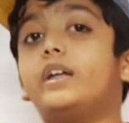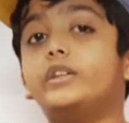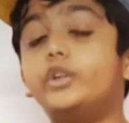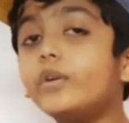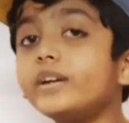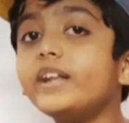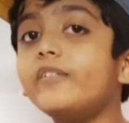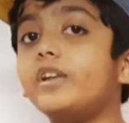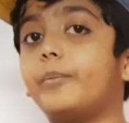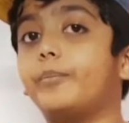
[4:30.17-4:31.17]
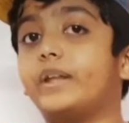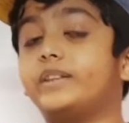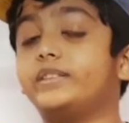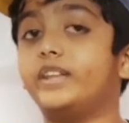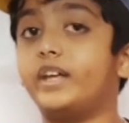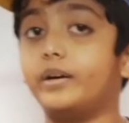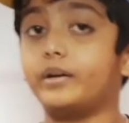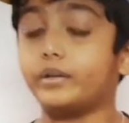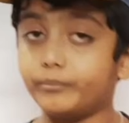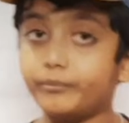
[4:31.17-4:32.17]
during development, the
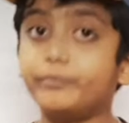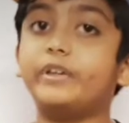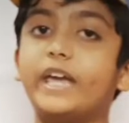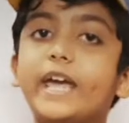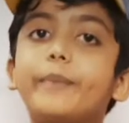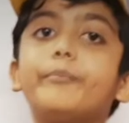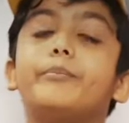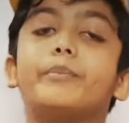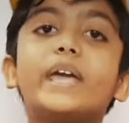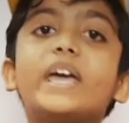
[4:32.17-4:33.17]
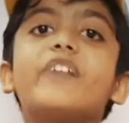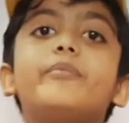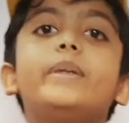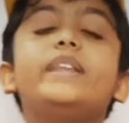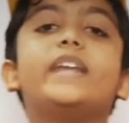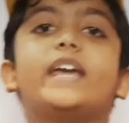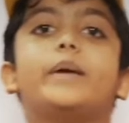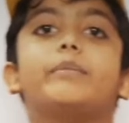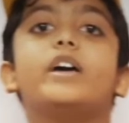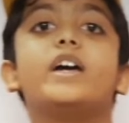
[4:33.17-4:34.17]
game may have been
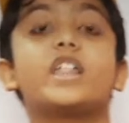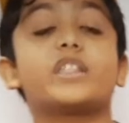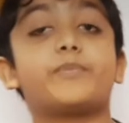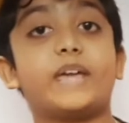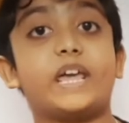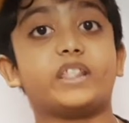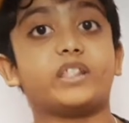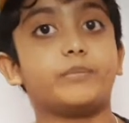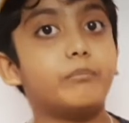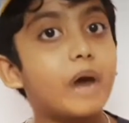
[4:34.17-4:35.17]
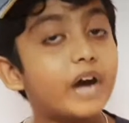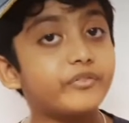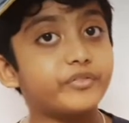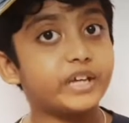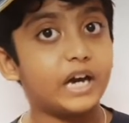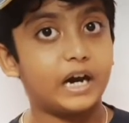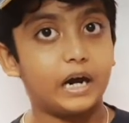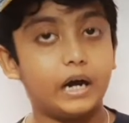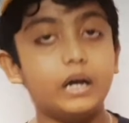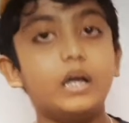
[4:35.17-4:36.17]
named Space
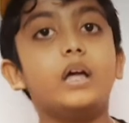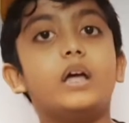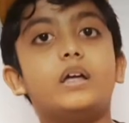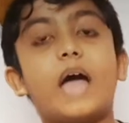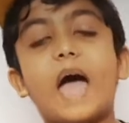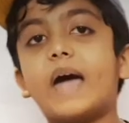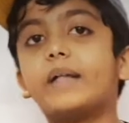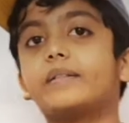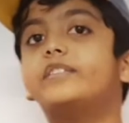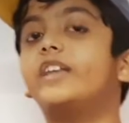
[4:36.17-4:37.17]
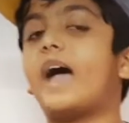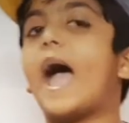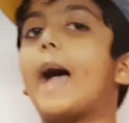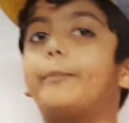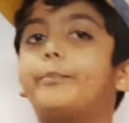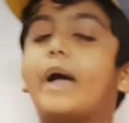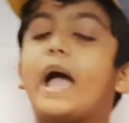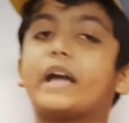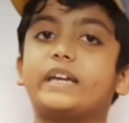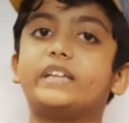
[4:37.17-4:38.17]
Mafia, as the app
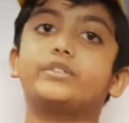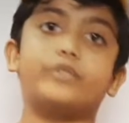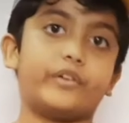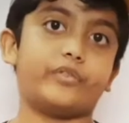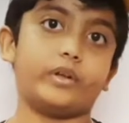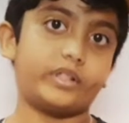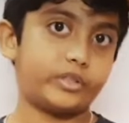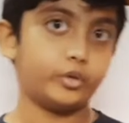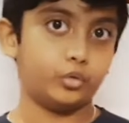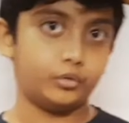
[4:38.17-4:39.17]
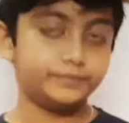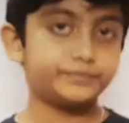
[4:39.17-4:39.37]
package refers to.